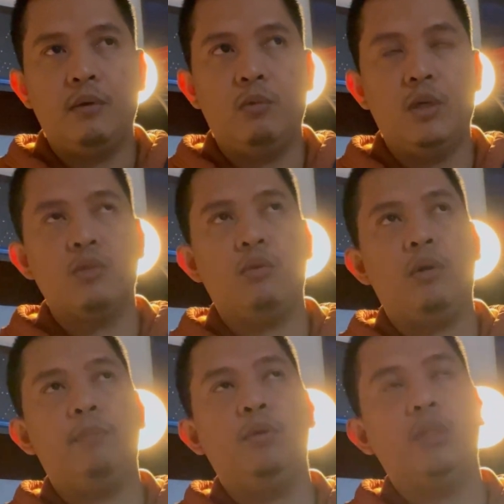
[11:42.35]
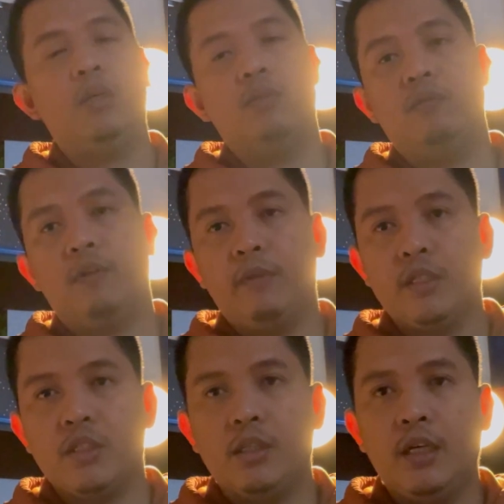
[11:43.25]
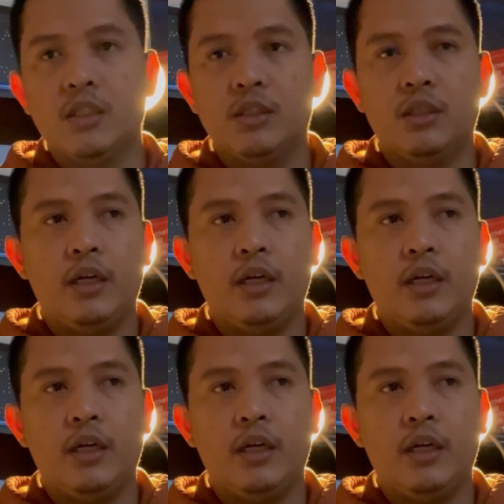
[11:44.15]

once I pulled out from the sterilizer,